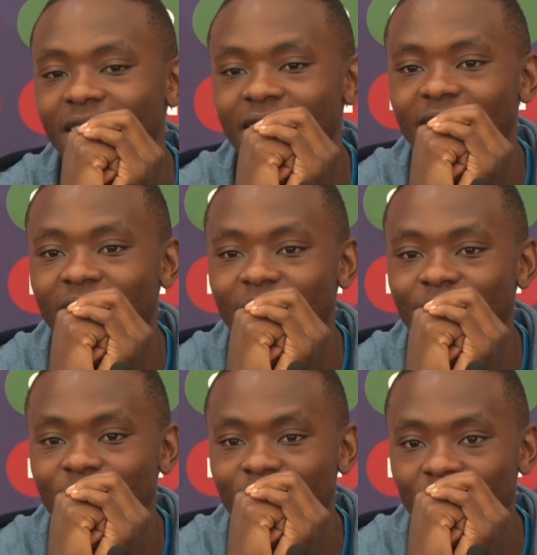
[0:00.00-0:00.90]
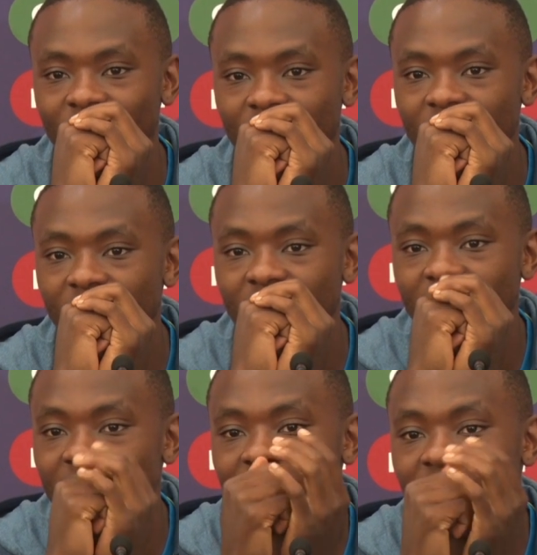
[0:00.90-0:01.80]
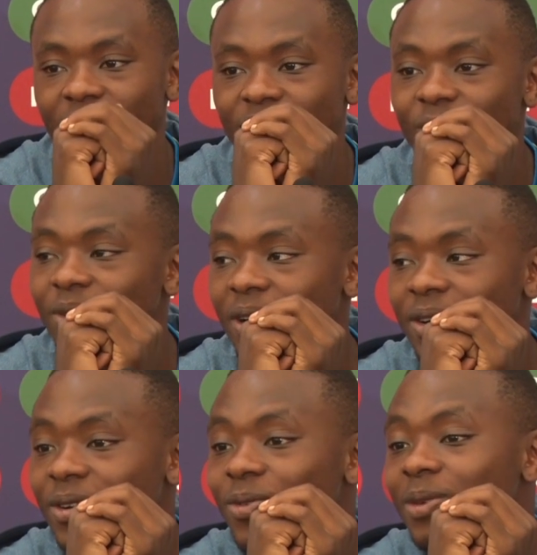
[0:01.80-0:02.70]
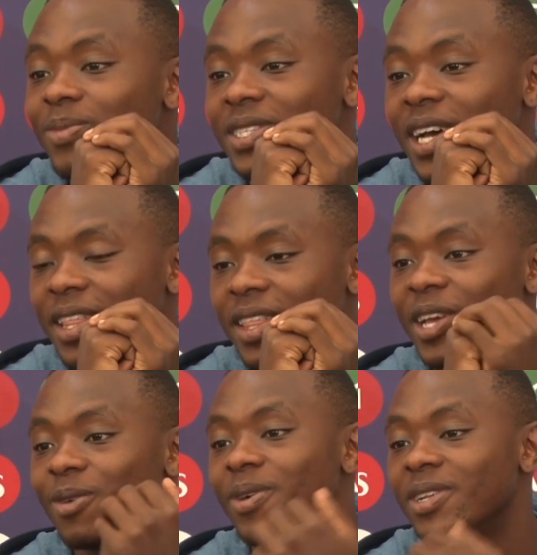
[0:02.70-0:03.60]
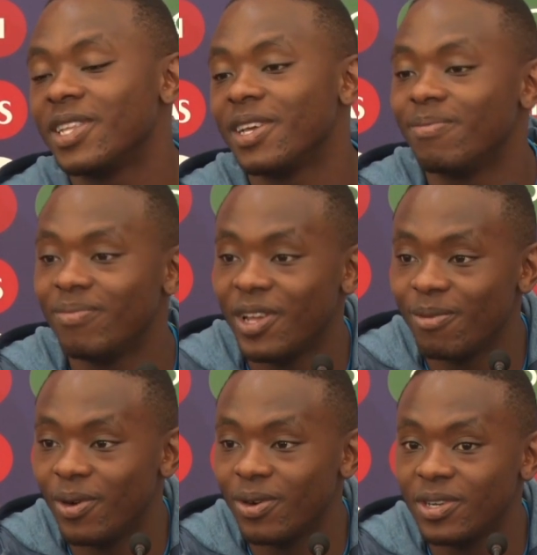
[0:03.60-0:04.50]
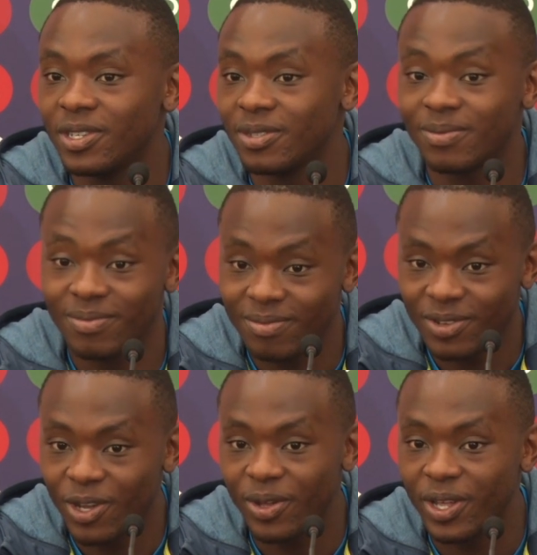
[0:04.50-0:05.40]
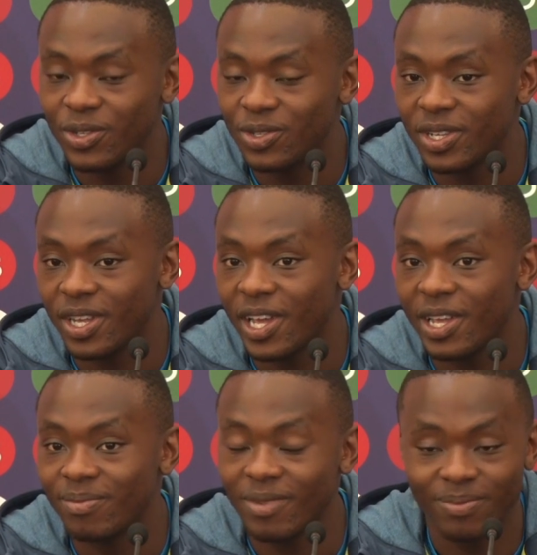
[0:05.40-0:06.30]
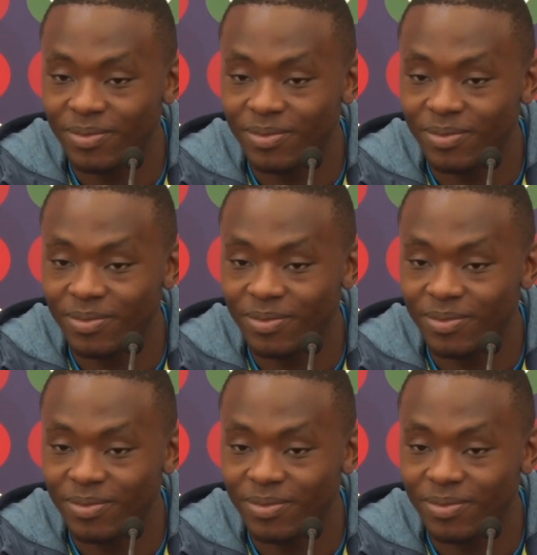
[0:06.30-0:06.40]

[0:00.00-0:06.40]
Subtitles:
I don't know what must I think about their bowlers going into the game.